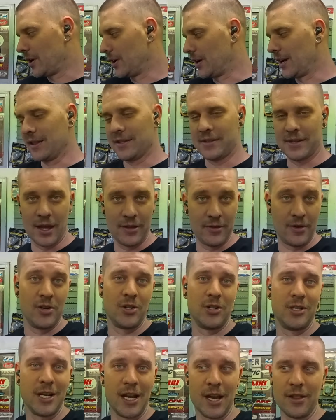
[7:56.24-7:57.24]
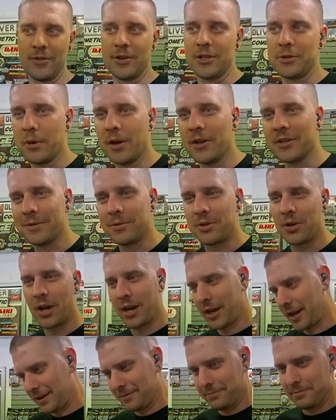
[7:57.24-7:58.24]
Got to get this other engine together as well. So I'm
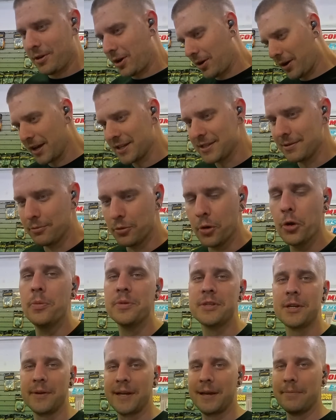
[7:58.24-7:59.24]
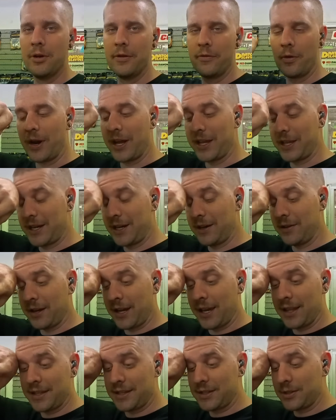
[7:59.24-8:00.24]
trying to create some room so we can move around in here and
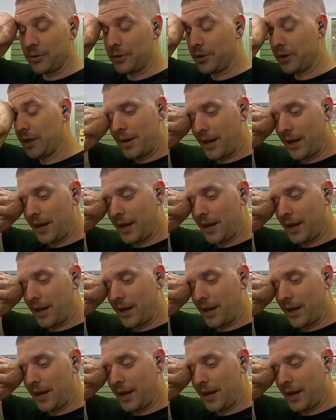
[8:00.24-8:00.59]
get this sorted.